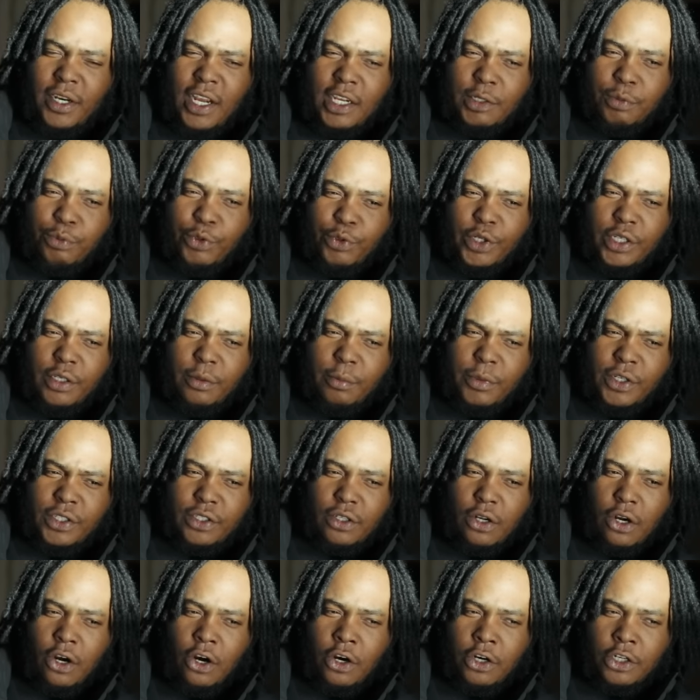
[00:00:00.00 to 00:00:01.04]
That's pretty much
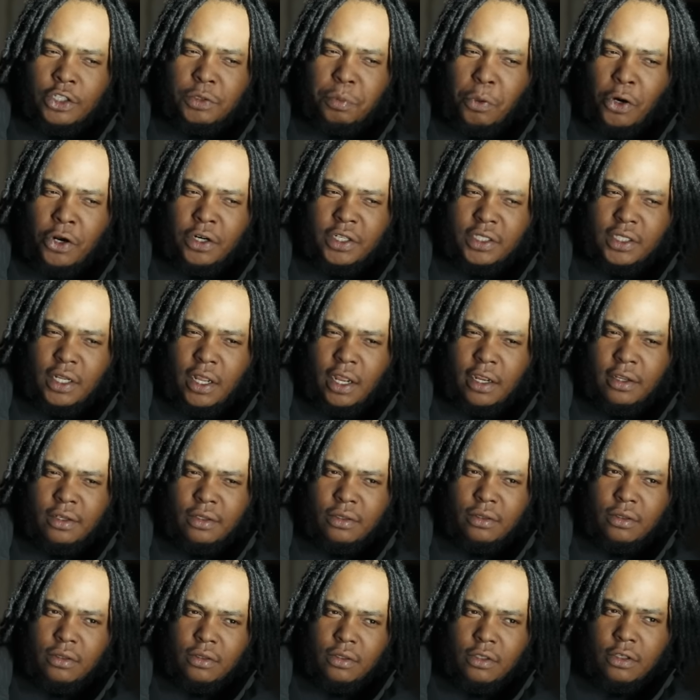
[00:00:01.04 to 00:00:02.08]
the hardest part. Is like,
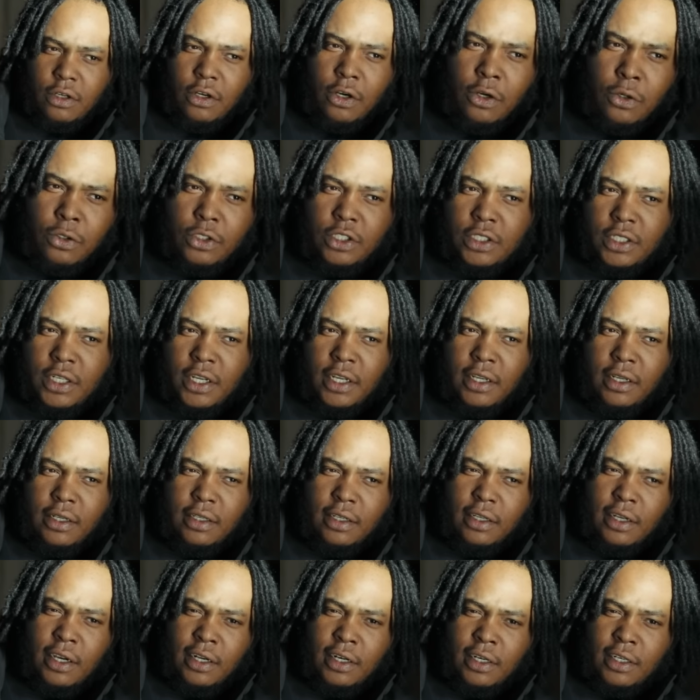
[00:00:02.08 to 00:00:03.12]
oh
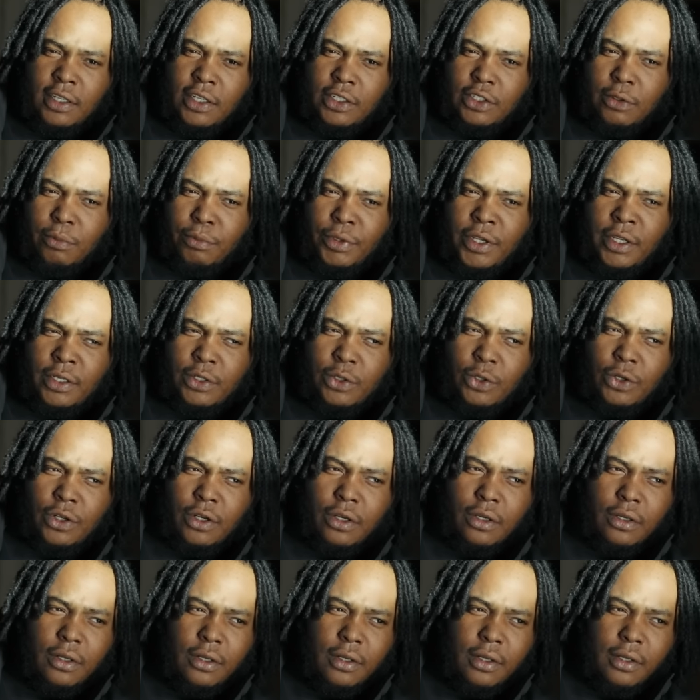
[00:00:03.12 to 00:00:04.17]
shit, gonna need some beats
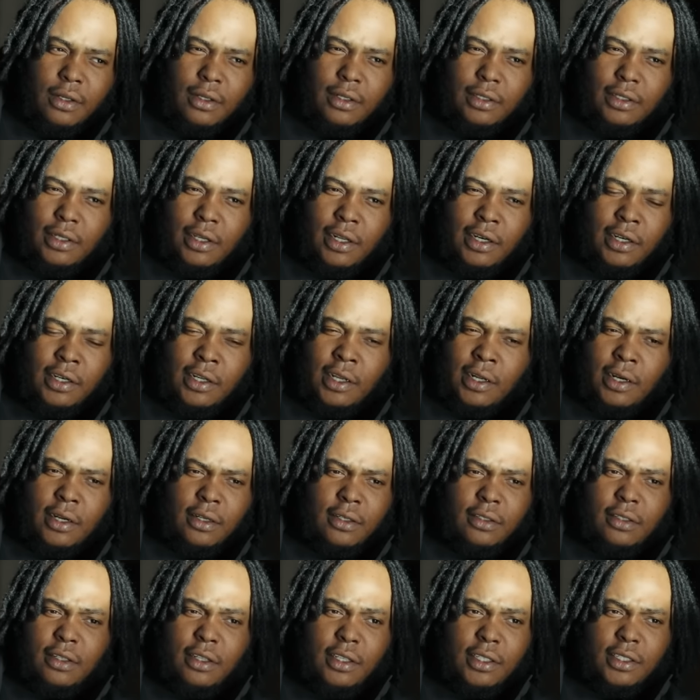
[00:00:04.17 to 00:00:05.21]
or da da
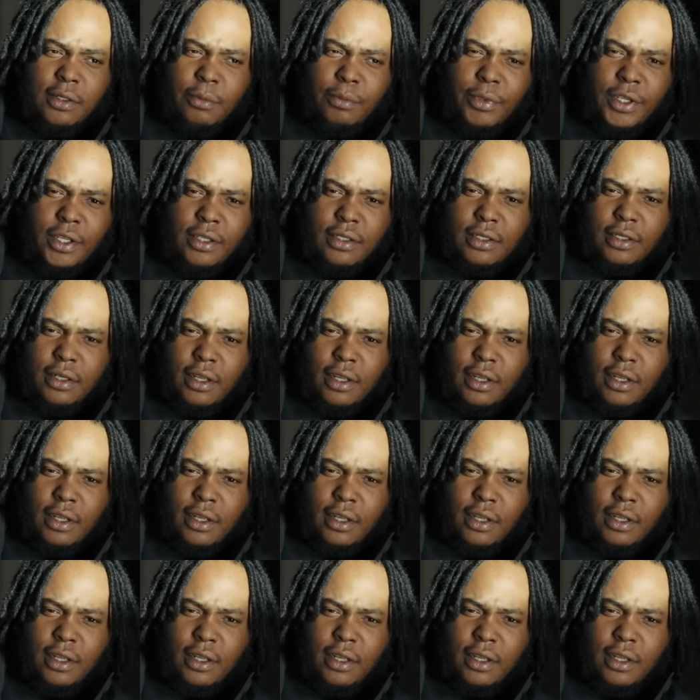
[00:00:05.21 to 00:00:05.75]
da need some beats.